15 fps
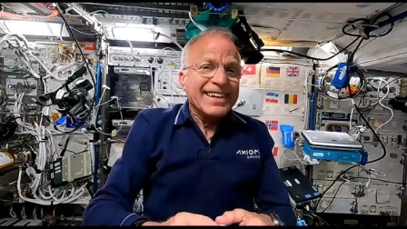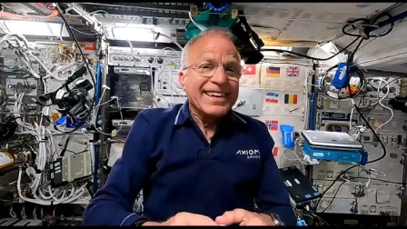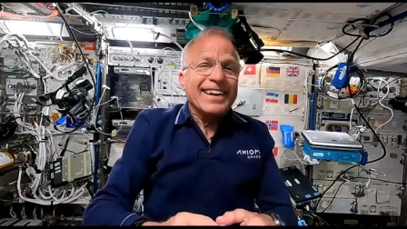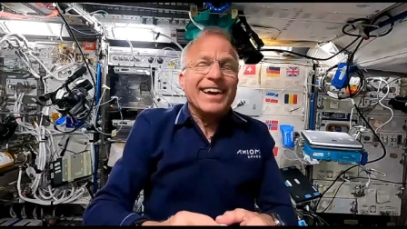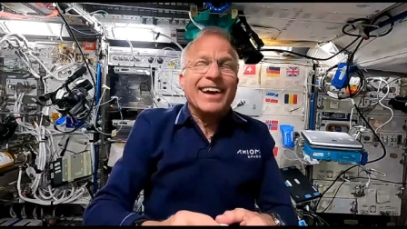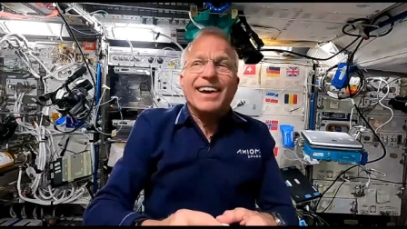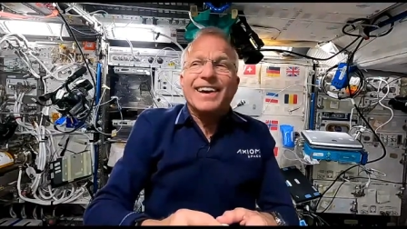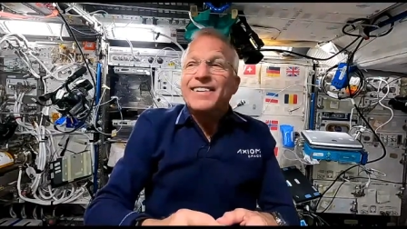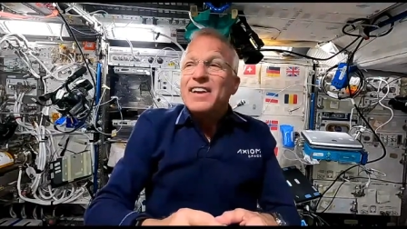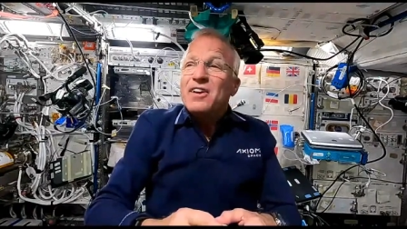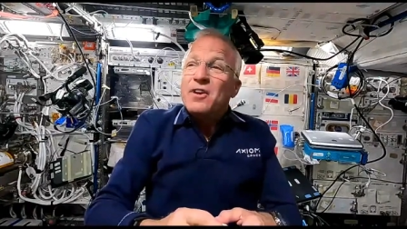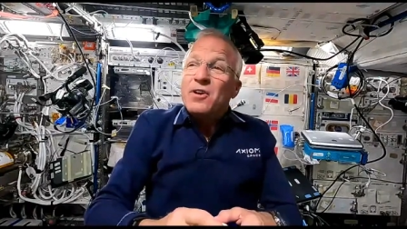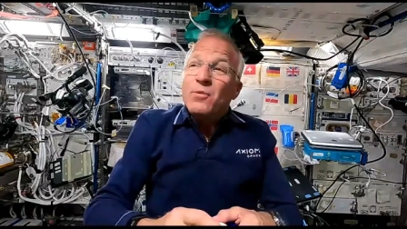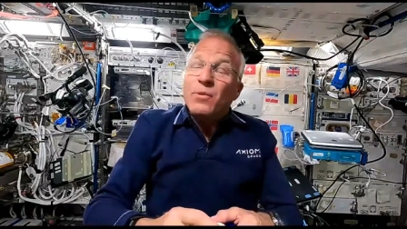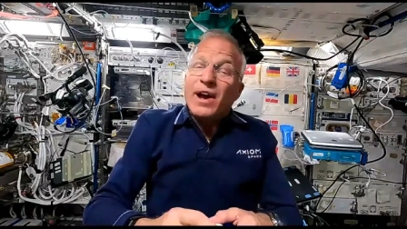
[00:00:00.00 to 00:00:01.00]
Ah,
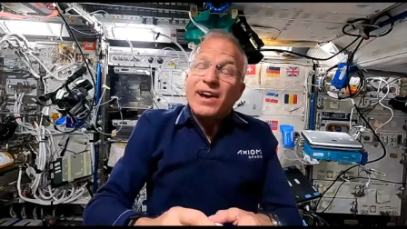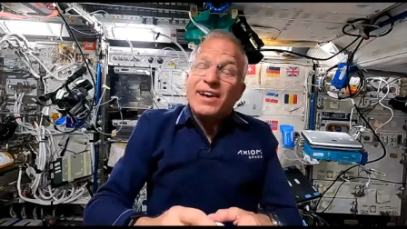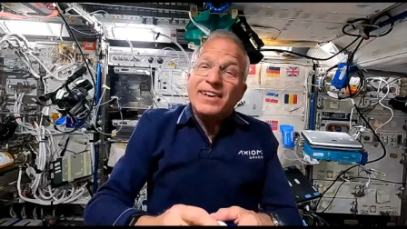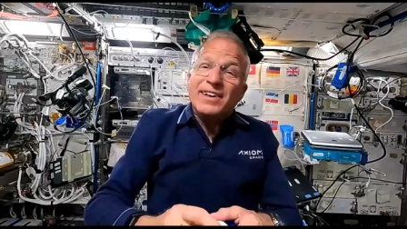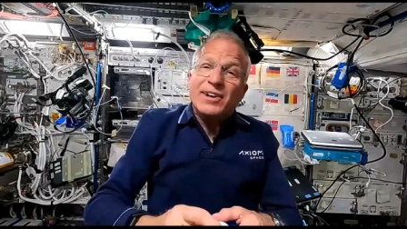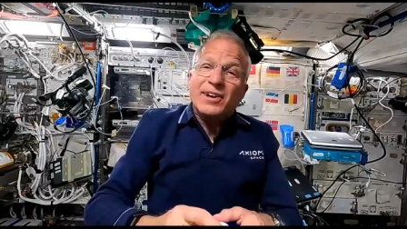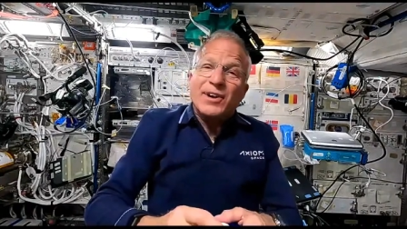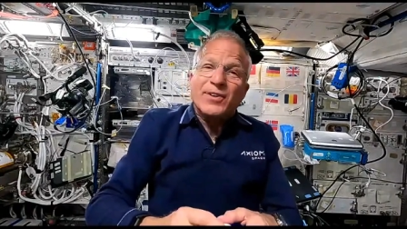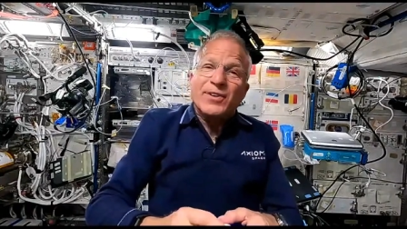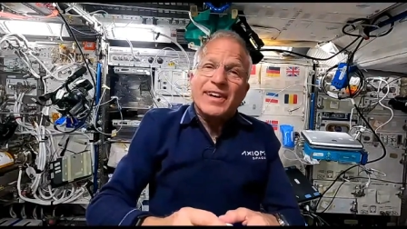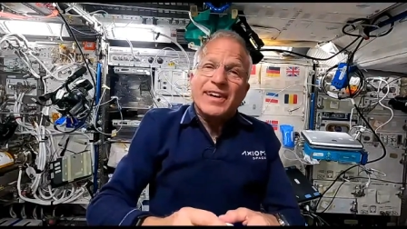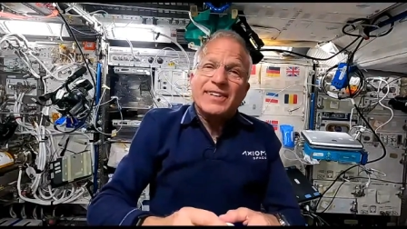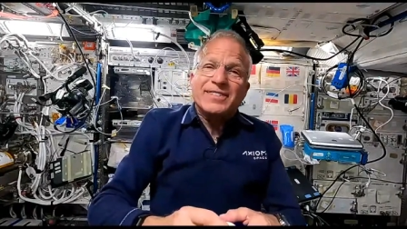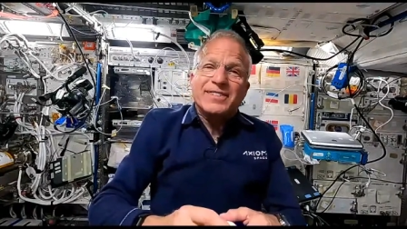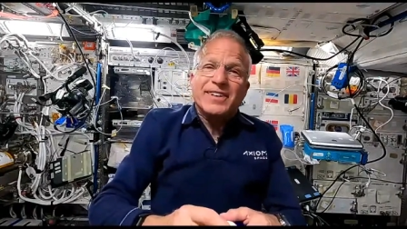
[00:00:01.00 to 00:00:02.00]
well, you know,
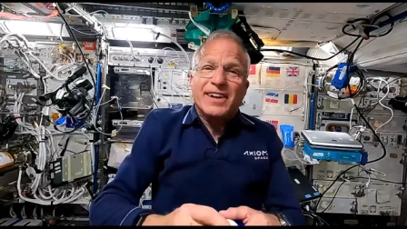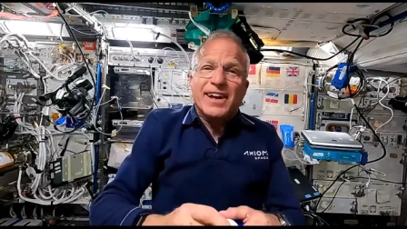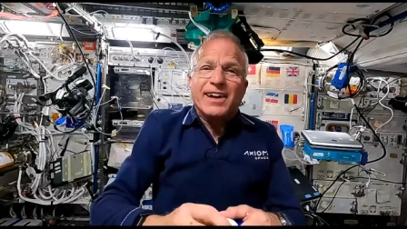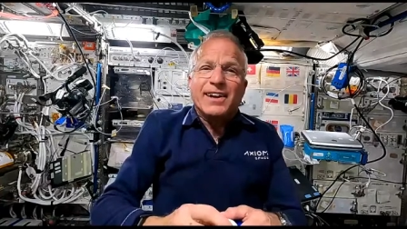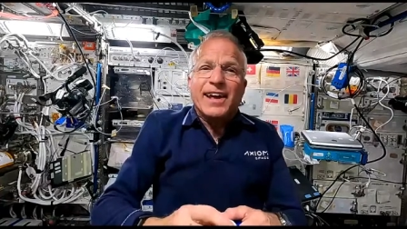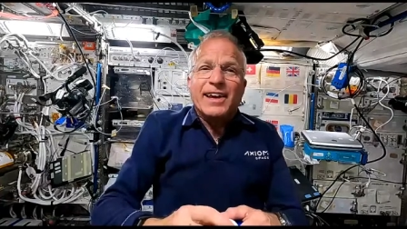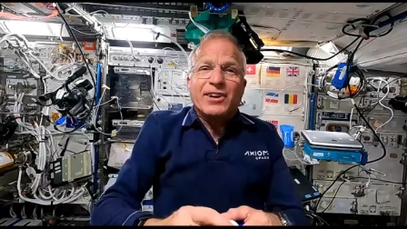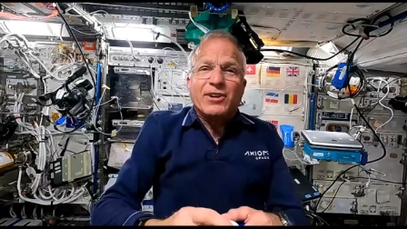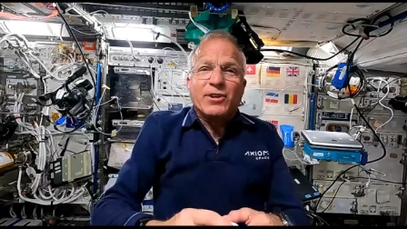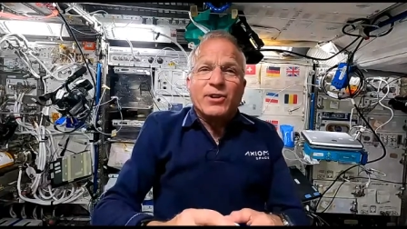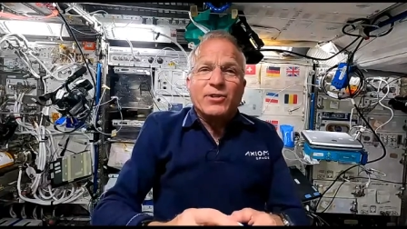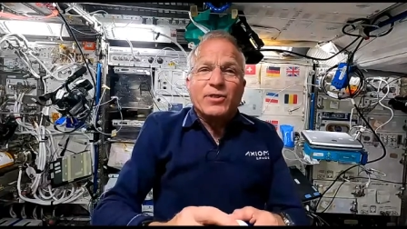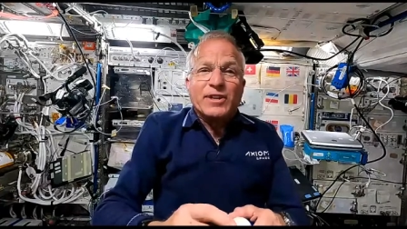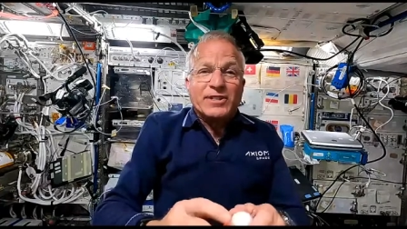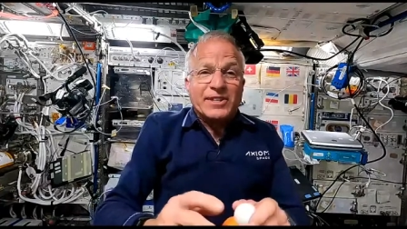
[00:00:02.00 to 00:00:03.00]
it's a lot like Earth,
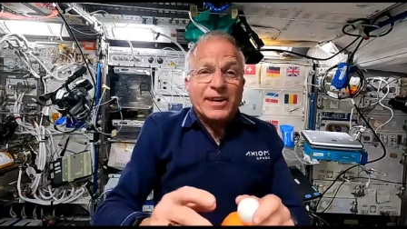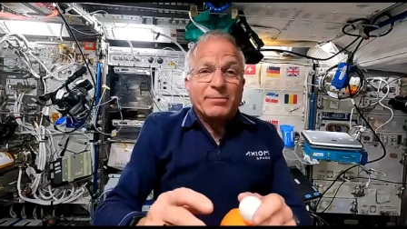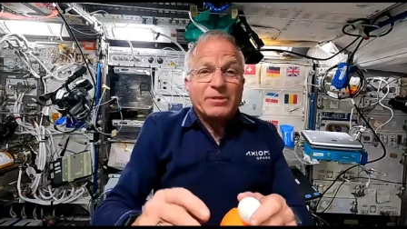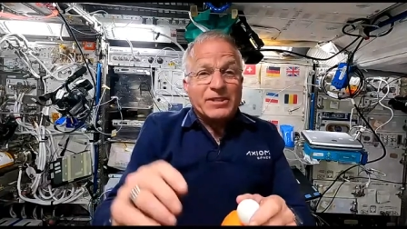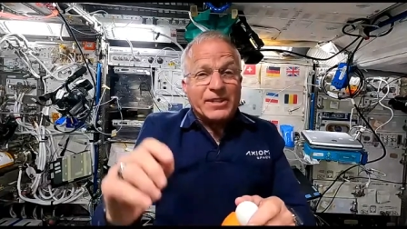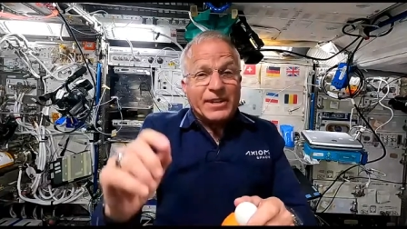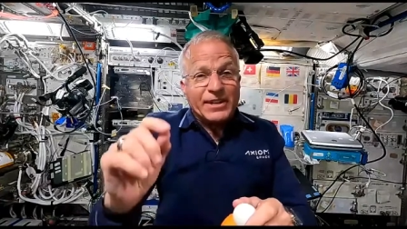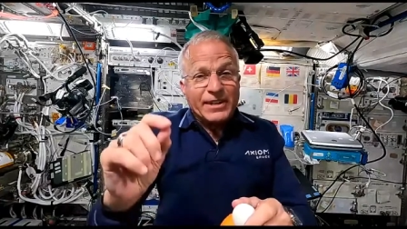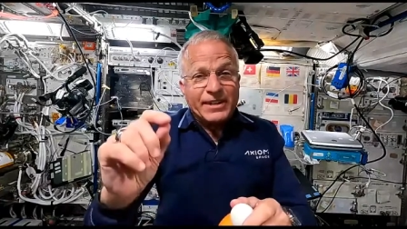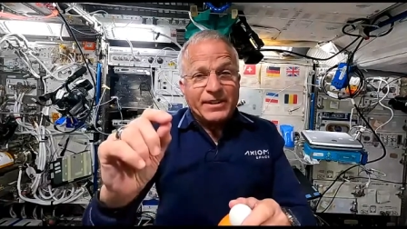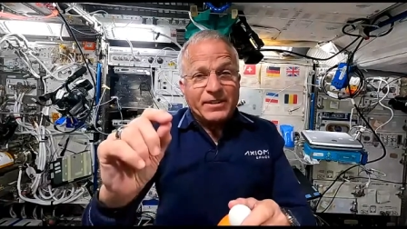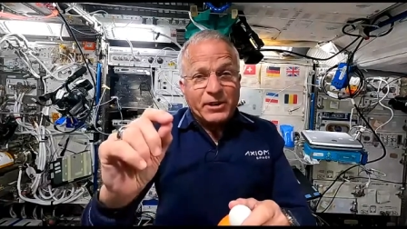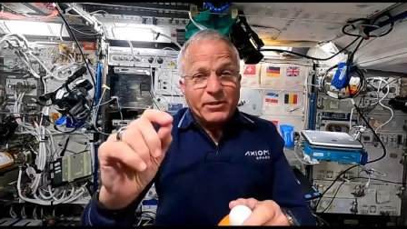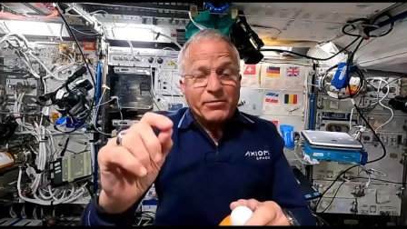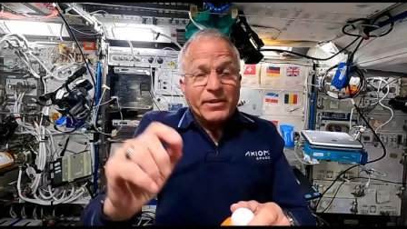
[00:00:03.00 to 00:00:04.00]
except just a little
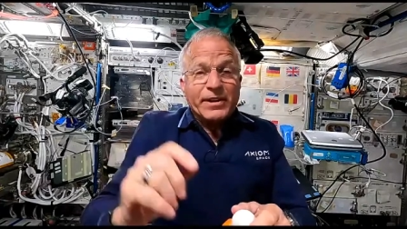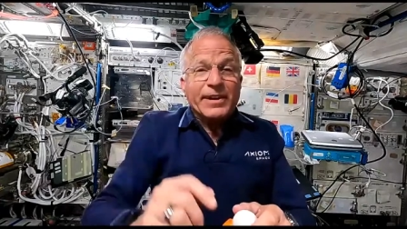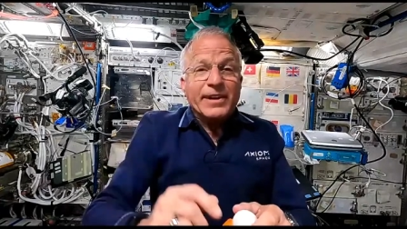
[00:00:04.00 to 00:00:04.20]
different